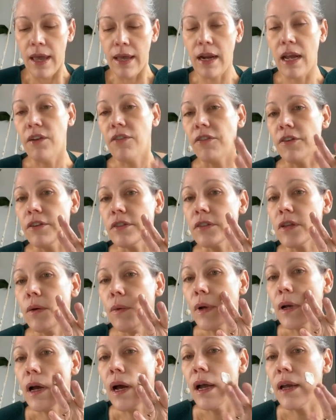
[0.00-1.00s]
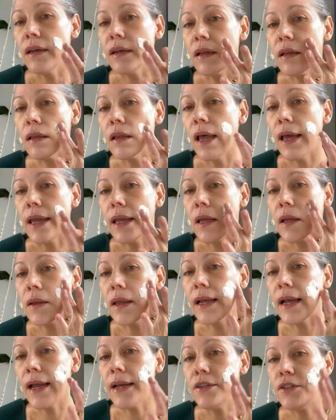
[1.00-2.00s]
And I first go in kind of light.
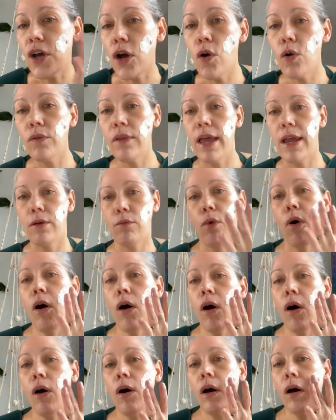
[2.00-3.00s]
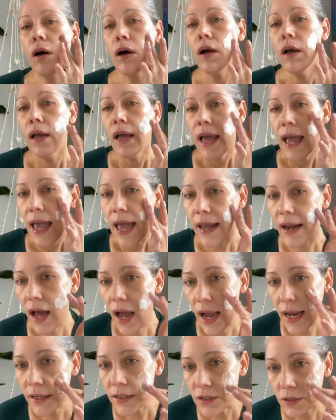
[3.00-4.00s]
Like I don't and
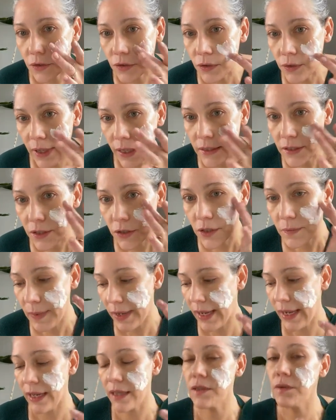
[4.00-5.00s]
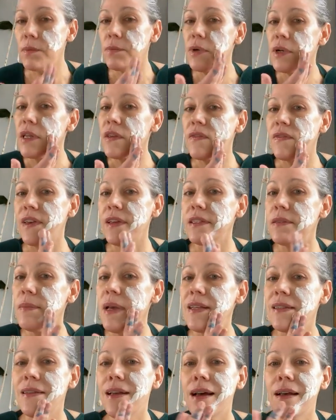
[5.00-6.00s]
I do like to use my hands when putting face
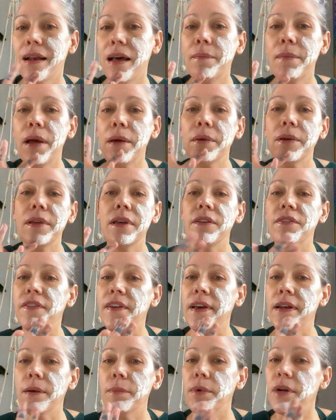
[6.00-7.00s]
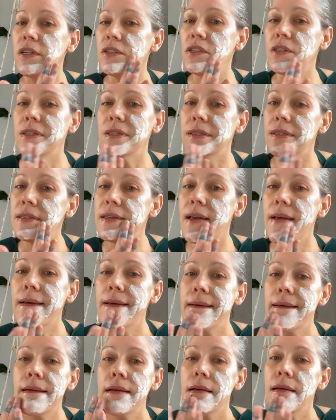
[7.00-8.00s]
masks on. I'm not really a fan of brushes.
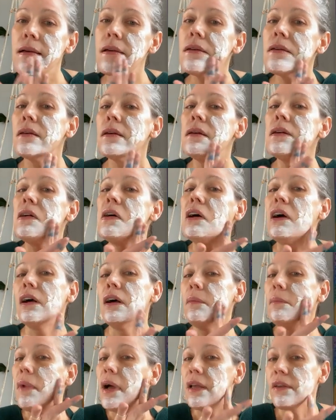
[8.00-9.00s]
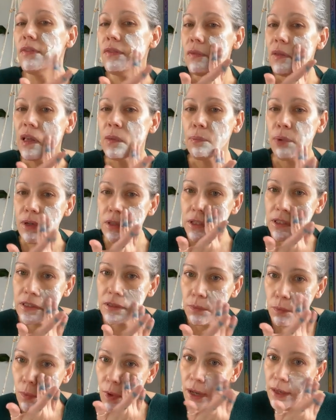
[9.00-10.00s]
I like
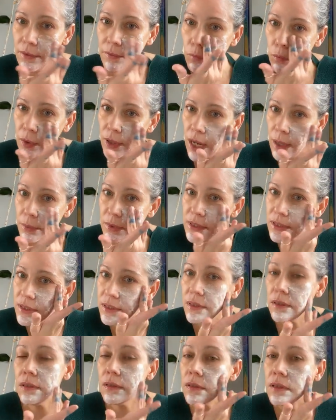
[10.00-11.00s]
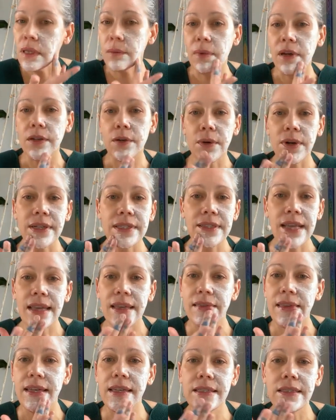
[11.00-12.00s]
brushes, when I was in my 20s,
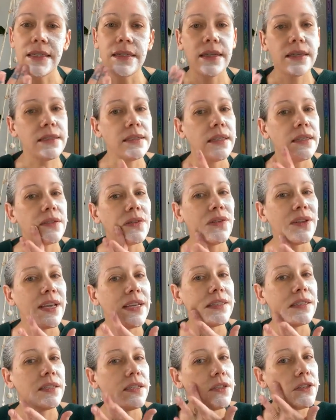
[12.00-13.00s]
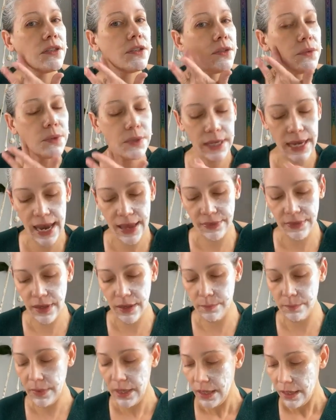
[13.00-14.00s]
that they just didn't exist. Only estheticians really had
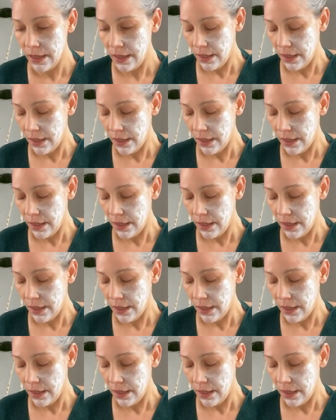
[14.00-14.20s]
them.